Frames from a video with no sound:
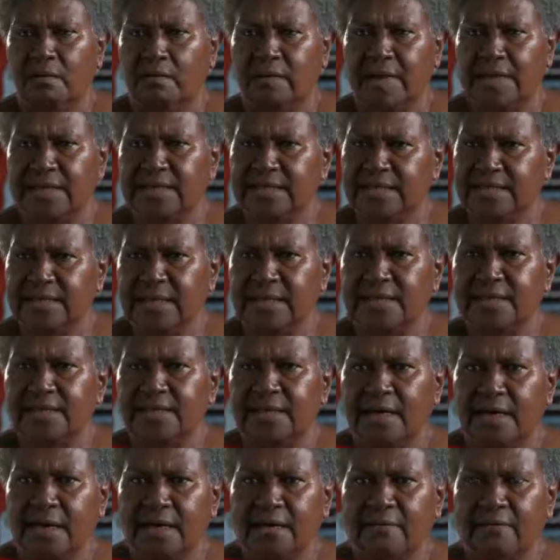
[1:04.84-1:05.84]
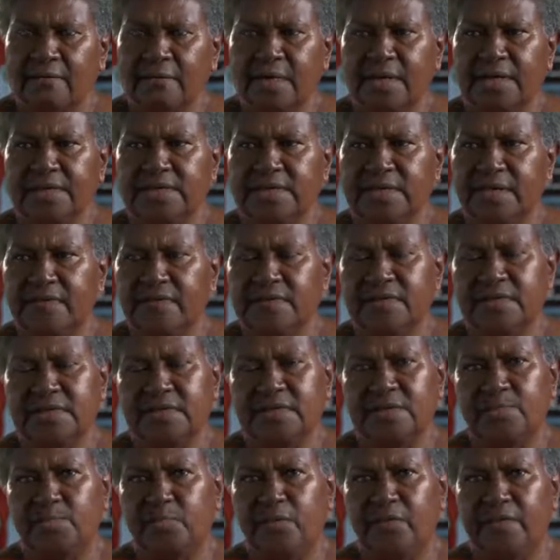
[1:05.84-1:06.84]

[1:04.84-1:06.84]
one center where service is